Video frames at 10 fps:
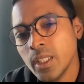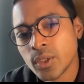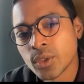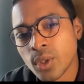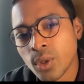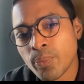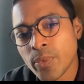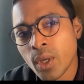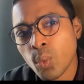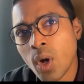So
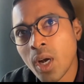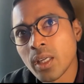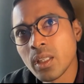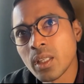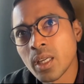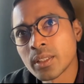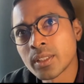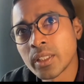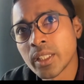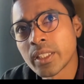one
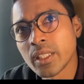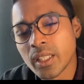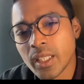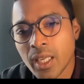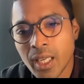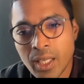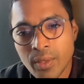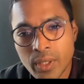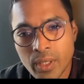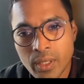suggestion that I
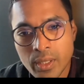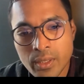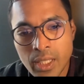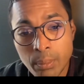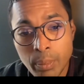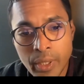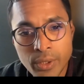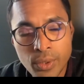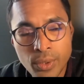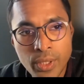have here is, like,
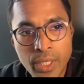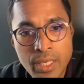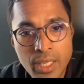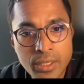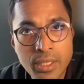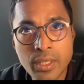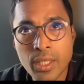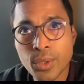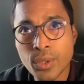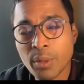based on the industry
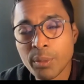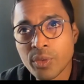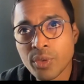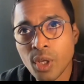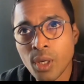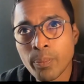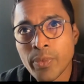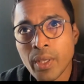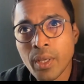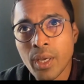that you're coming from,
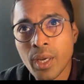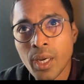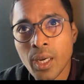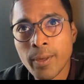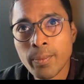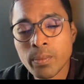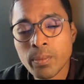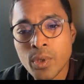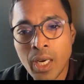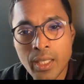
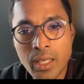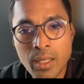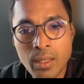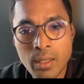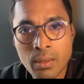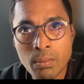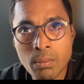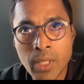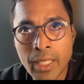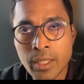try and,
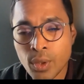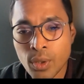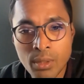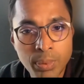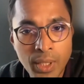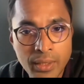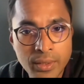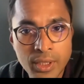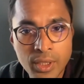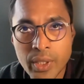like, your compliance
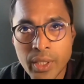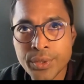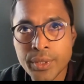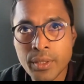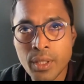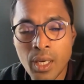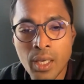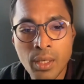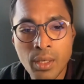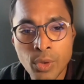certification
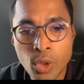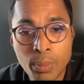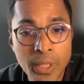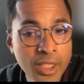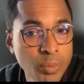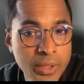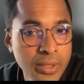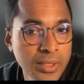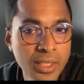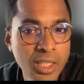are your biggest
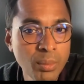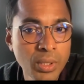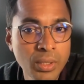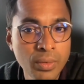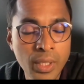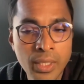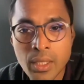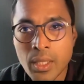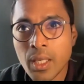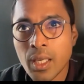business enabler, right?
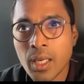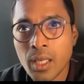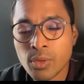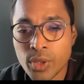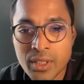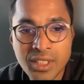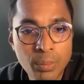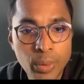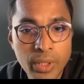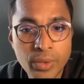For
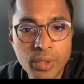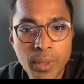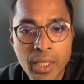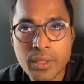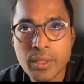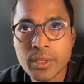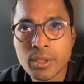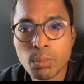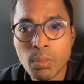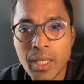example, in
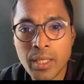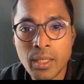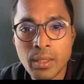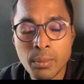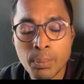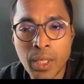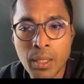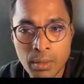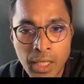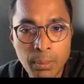TripActions,
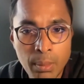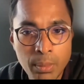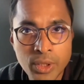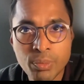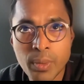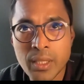members of my